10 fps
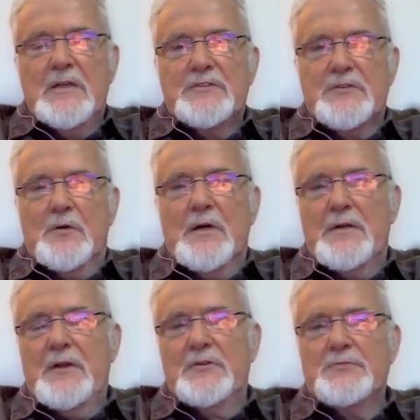So
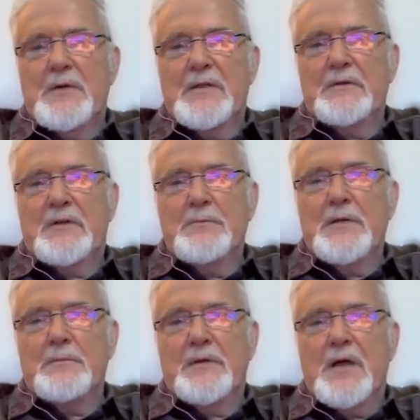here's my
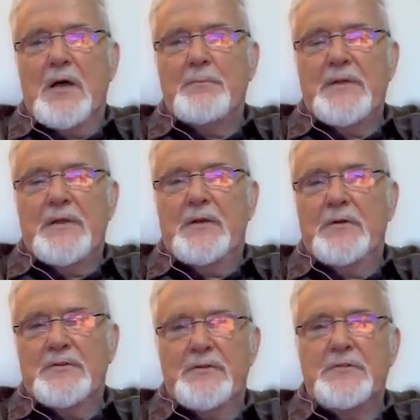commitment. I'll be here
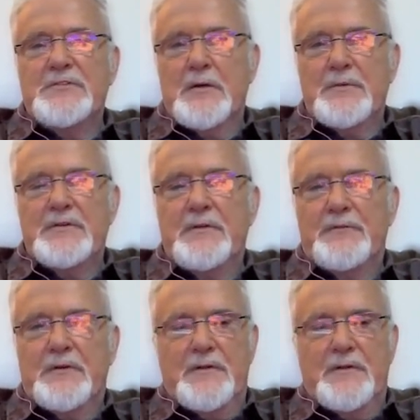till you tell me different.